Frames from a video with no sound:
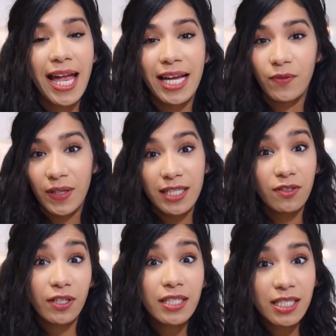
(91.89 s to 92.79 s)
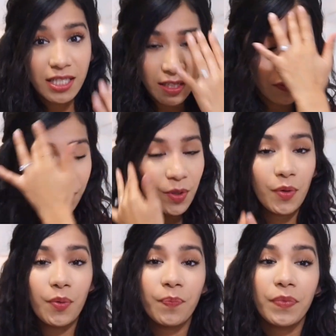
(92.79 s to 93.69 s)
and when I started teaching from
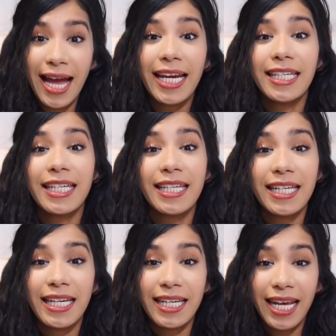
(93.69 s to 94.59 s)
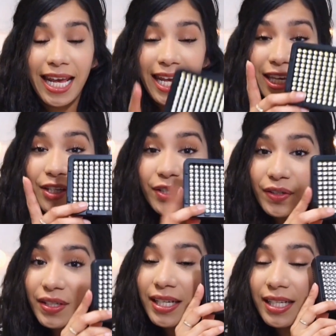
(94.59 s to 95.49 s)
home, I needed a
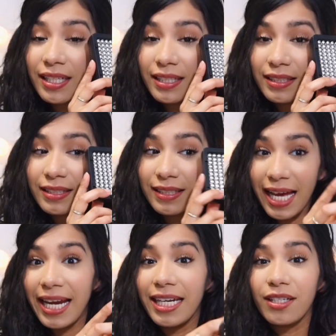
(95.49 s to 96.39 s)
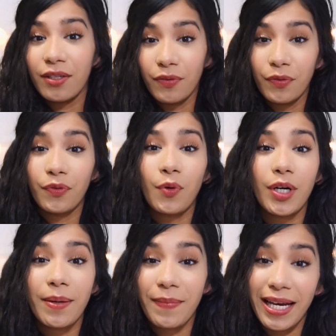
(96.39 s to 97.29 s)
good light for
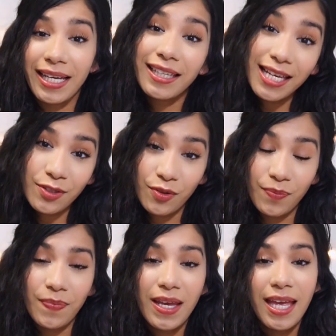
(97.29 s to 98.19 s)
my classroom,